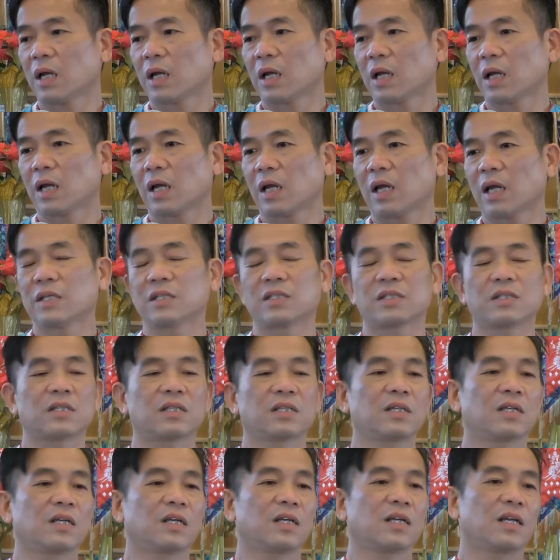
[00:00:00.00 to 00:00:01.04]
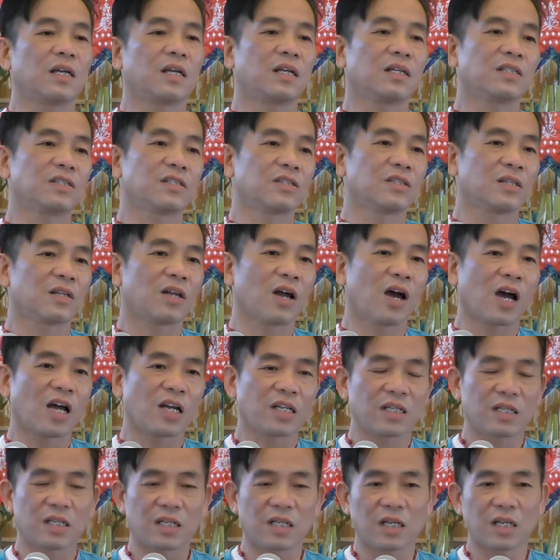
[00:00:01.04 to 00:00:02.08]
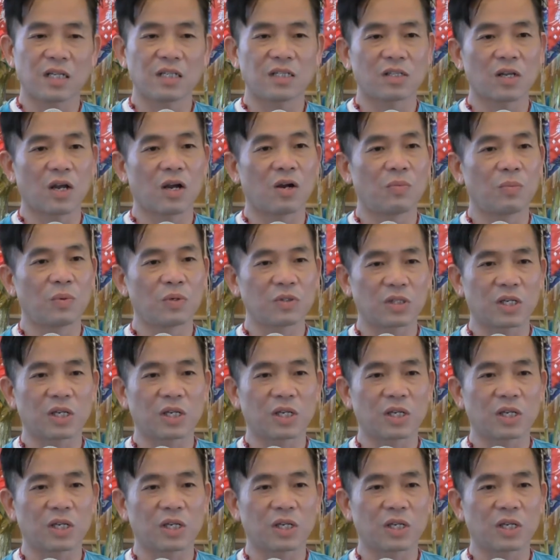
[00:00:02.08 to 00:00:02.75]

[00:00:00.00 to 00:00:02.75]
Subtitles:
It's almost